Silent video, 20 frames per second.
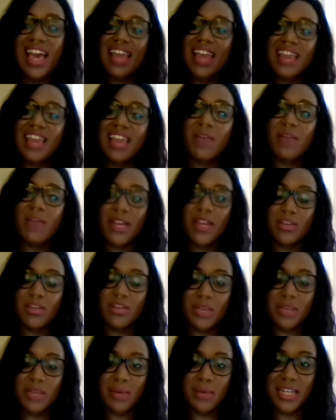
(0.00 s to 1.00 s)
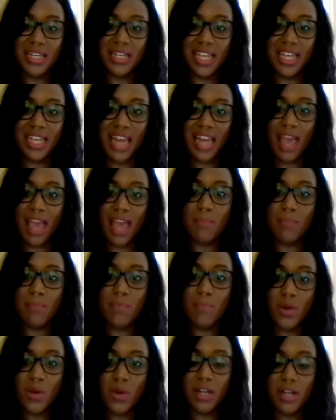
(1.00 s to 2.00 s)
that way you'll be able to get a
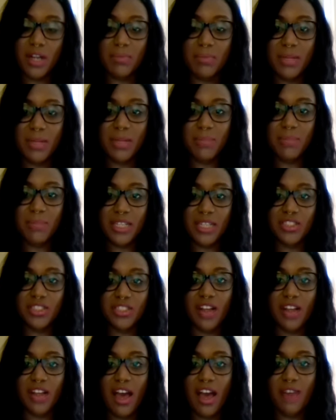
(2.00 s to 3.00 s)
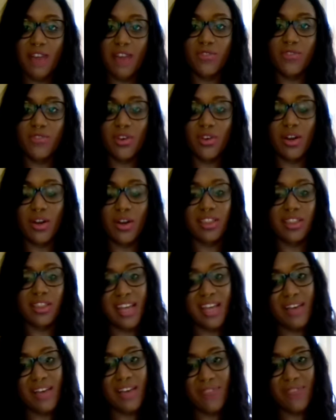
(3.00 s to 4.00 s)
more complete picture of your
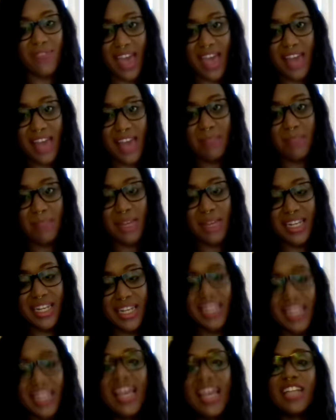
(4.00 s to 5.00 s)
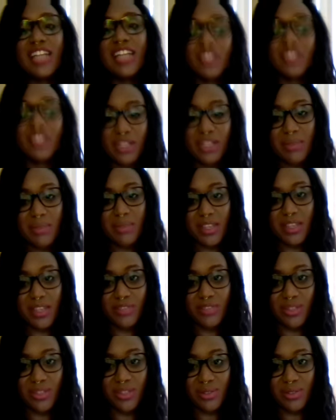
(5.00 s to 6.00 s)
love and money during the month of
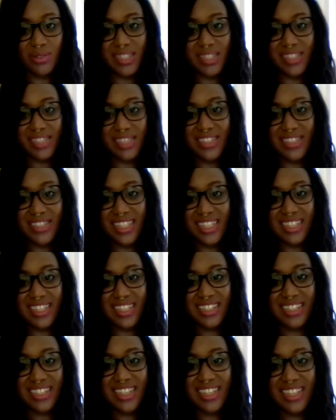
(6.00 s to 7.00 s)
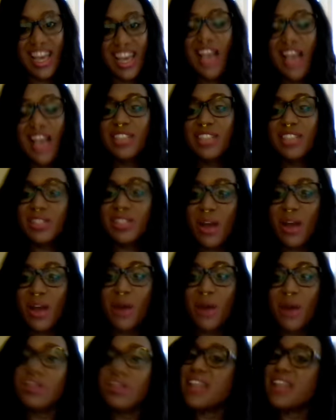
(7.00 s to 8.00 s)
June 2017.
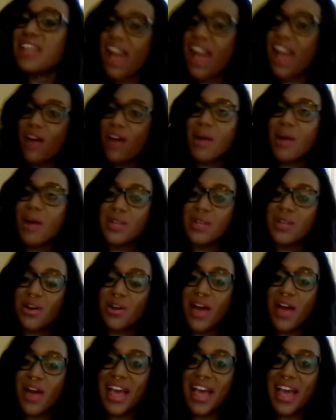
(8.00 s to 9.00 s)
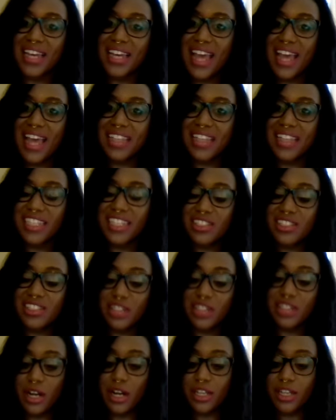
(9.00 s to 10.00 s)
So now I will go ahead and get
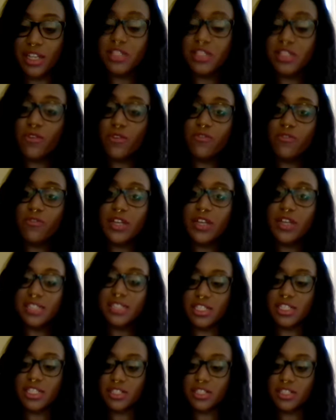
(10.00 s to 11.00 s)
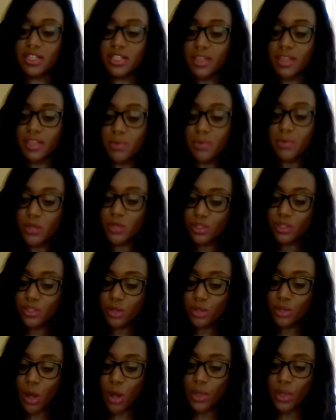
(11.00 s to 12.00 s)
started. So first, Sagittarius, I'm going to
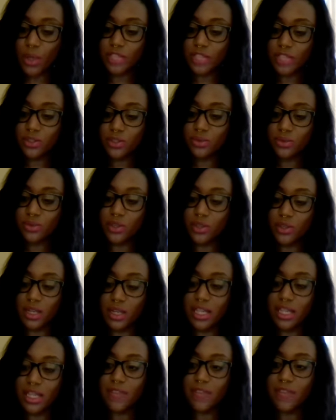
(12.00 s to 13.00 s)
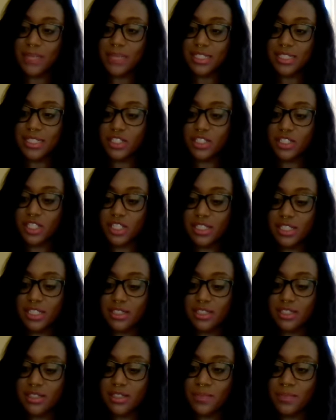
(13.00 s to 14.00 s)
go into your love
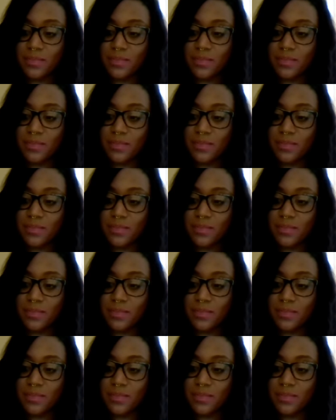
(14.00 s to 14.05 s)
messages